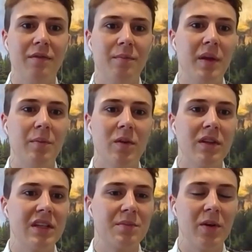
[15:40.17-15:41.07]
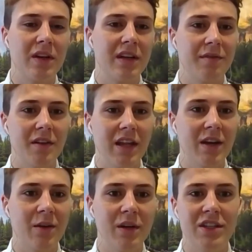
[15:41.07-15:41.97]
people that spoke a different
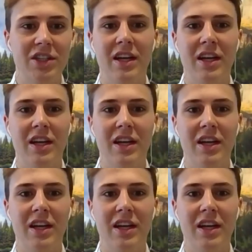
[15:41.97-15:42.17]
language.